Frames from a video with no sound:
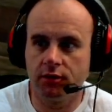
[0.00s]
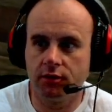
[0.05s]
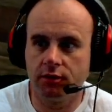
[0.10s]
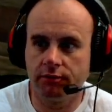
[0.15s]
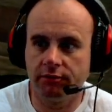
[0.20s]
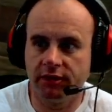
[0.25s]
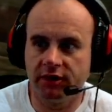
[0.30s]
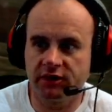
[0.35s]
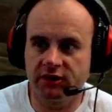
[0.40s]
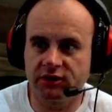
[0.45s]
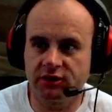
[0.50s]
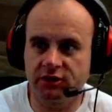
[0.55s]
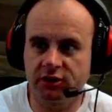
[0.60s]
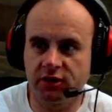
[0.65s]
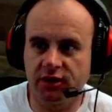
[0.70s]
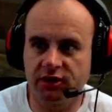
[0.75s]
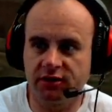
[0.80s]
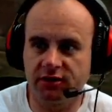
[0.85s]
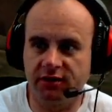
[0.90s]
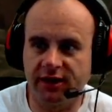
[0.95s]
Messaged her
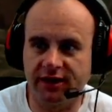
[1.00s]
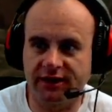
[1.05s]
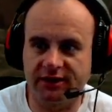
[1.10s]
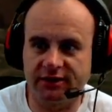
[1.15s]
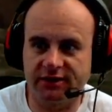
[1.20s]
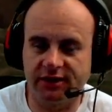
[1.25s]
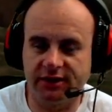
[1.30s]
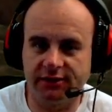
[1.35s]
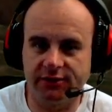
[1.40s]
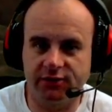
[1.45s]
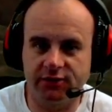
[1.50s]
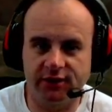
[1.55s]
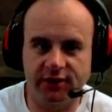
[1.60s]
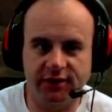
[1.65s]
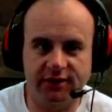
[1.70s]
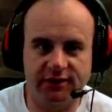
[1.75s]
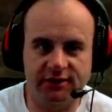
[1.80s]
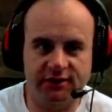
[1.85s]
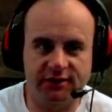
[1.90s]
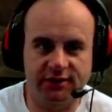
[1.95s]
on the last day of her
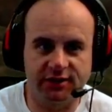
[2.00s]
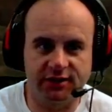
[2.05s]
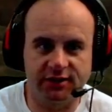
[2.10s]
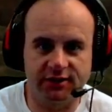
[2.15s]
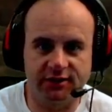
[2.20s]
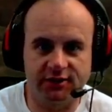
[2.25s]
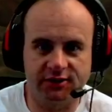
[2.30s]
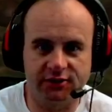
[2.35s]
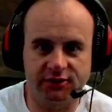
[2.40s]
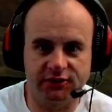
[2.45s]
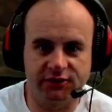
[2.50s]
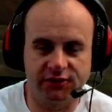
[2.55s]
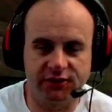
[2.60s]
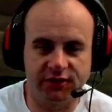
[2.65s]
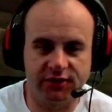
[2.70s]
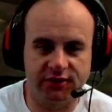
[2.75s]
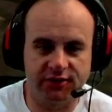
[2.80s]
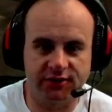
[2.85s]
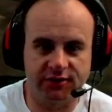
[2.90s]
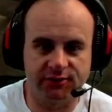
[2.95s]
dating site. She was
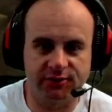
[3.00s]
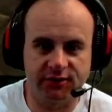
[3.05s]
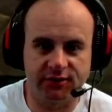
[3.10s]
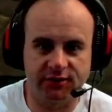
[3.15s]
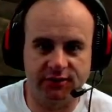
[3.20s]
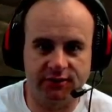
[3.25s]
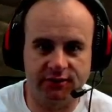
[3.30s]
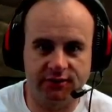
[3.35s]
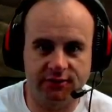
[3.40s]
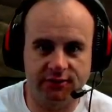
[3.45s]
fed up, huh?